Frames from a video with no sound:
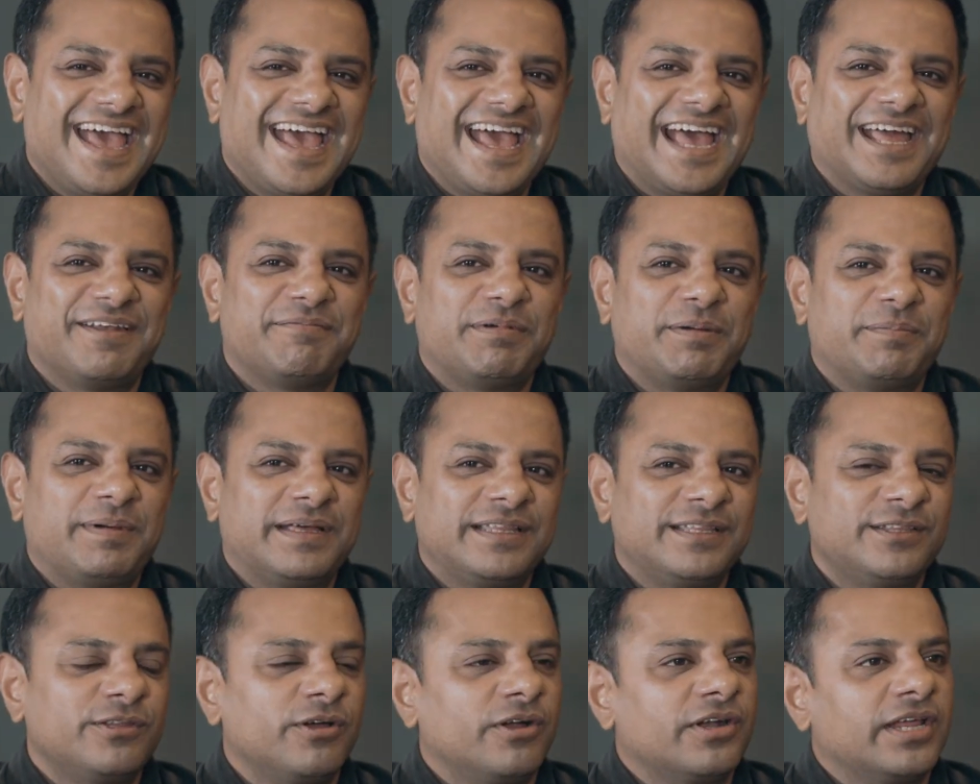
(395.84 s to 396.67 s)
And my
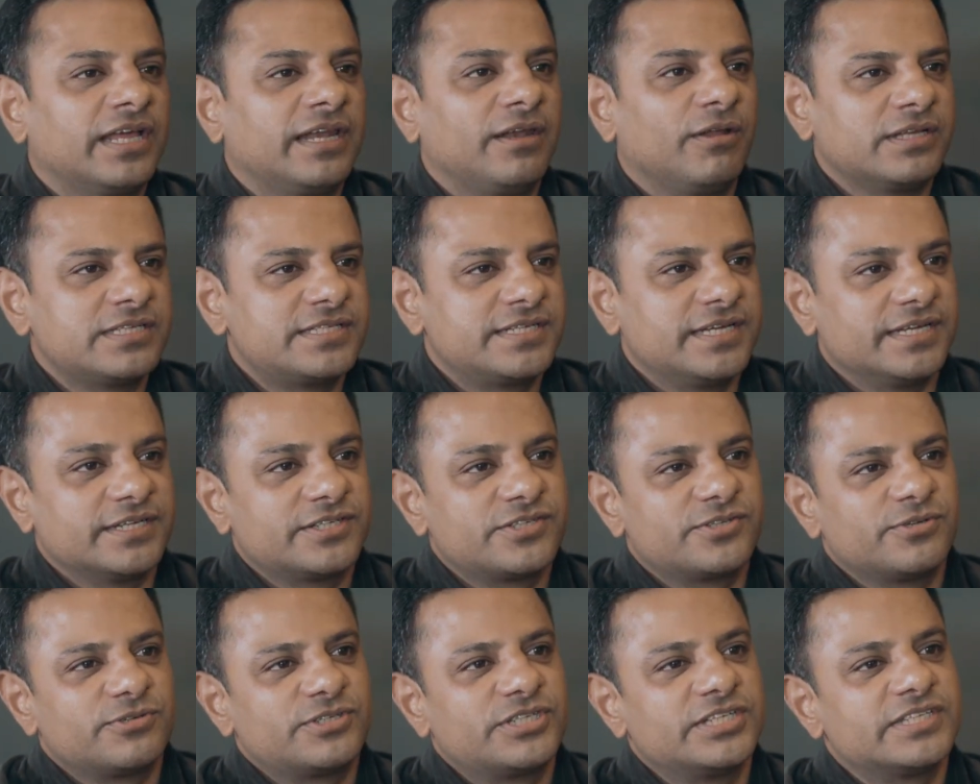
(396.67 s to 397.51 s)
mother thought I lost it,
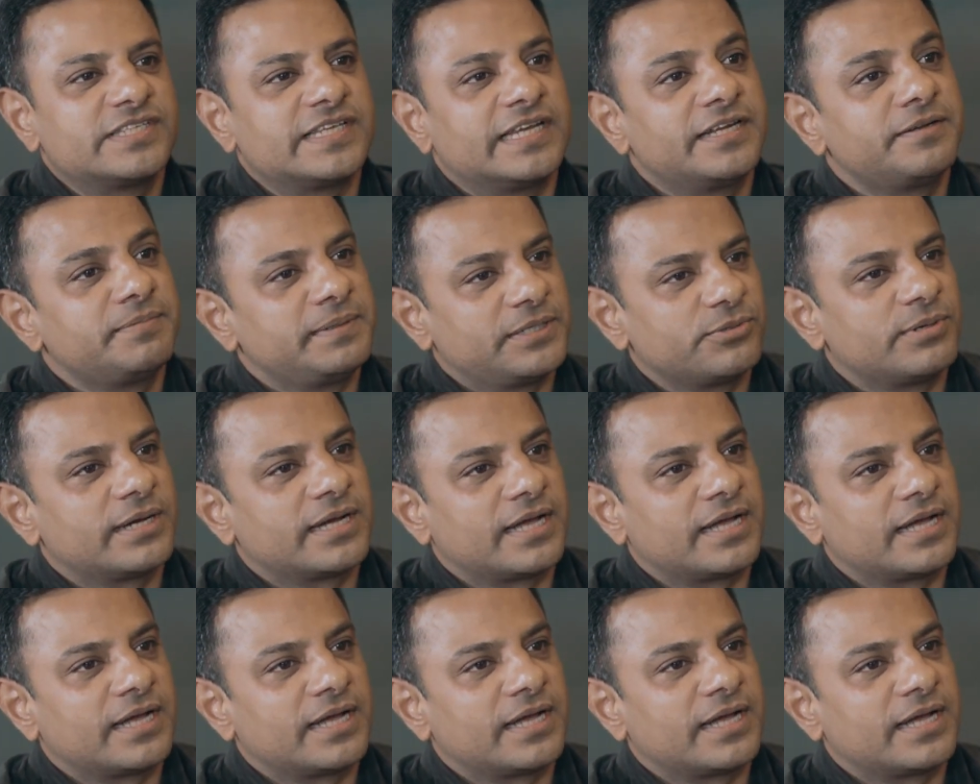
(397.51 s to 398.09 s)
so she sent me to a